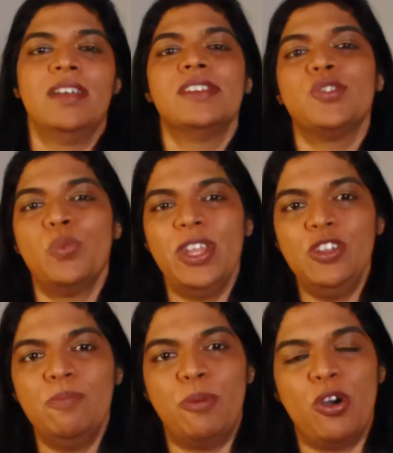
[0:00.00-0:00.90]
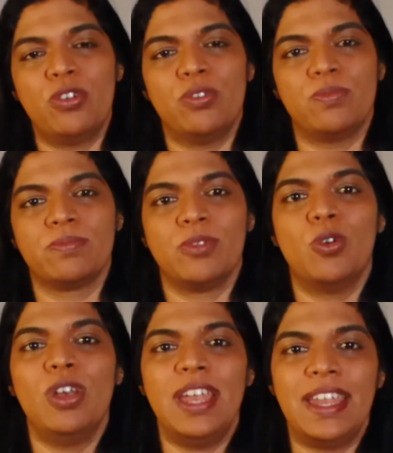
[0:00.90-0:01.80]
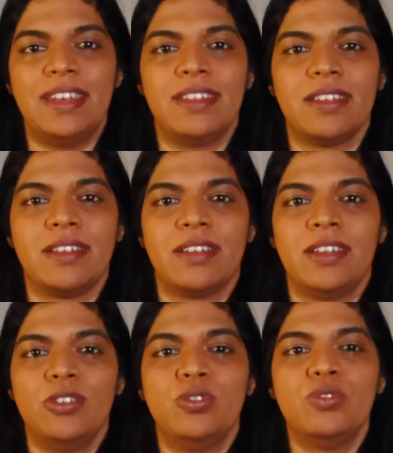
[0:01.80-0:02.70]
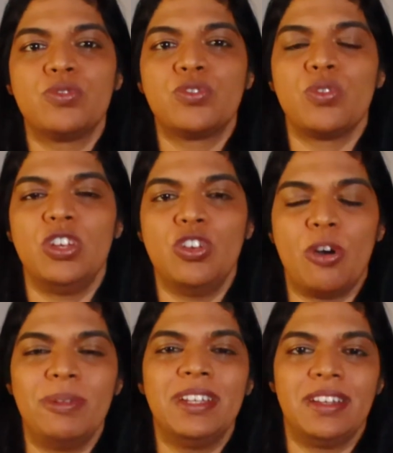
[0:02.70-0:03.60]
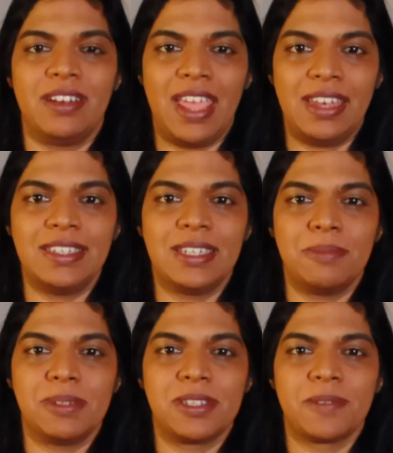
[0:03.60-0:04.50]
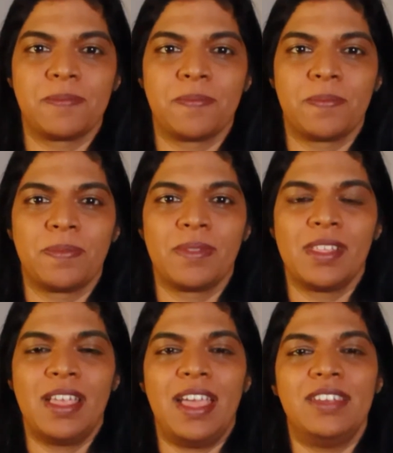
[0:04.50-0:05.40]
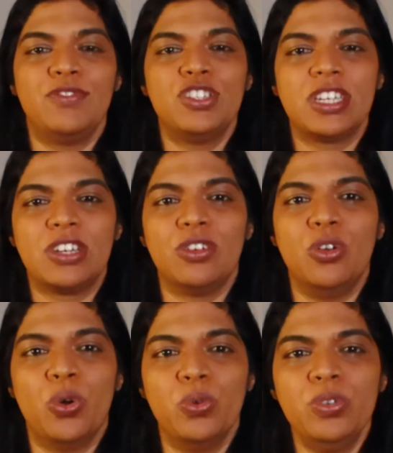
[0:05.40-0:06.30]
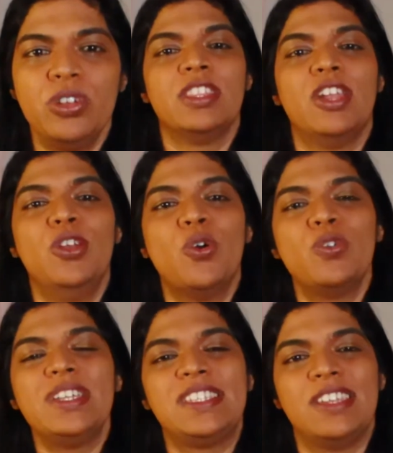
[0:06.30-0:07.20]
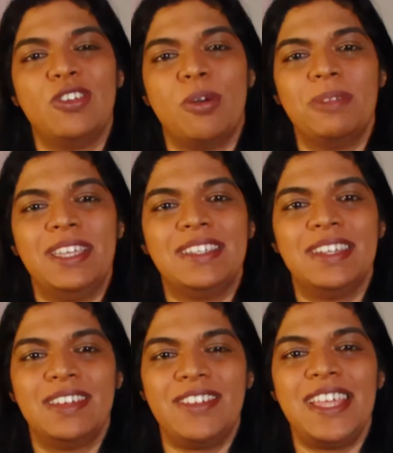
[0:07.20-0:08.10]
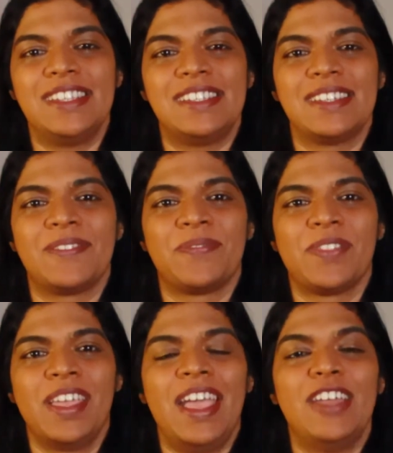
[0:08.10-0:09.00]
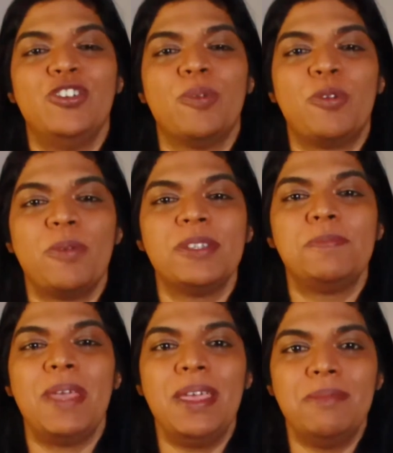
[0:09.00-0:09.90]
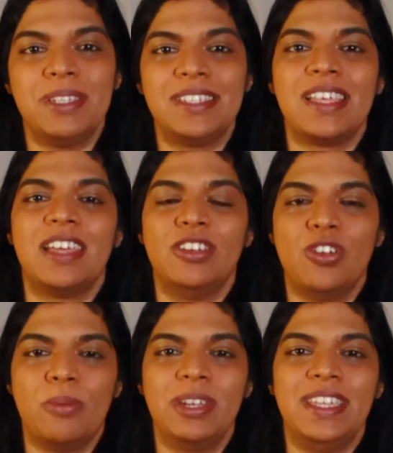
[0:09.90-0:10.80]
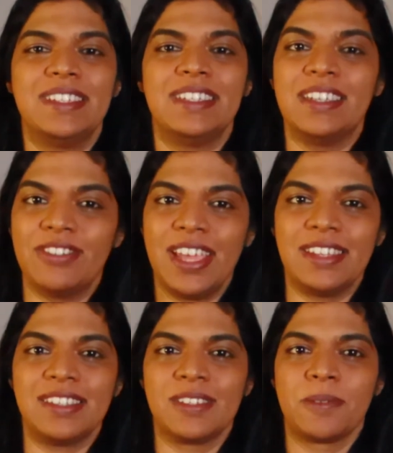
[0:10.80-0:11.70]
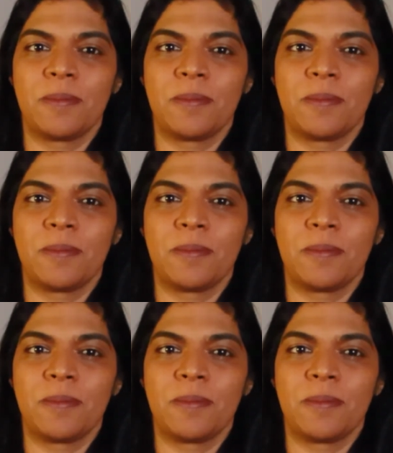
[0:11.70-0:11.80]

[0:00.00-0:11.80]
So when you borrow or lend, you do so in nominal rand terms. And if you take out a loan, the loan is denominated in rands, and your promised payments are denominated in rands.